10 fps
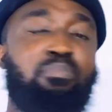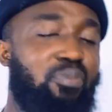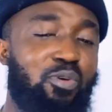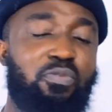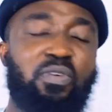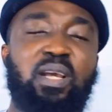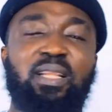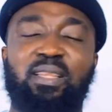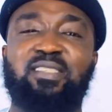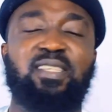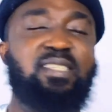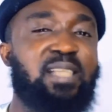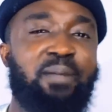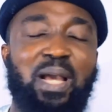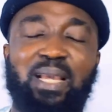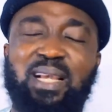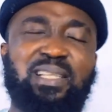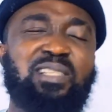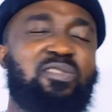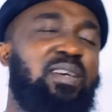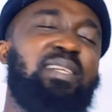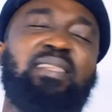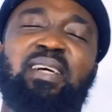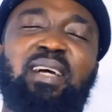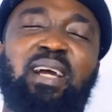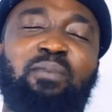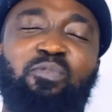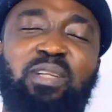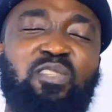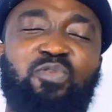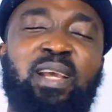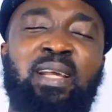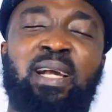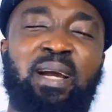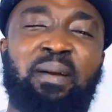improve the system. I guess this is where this is where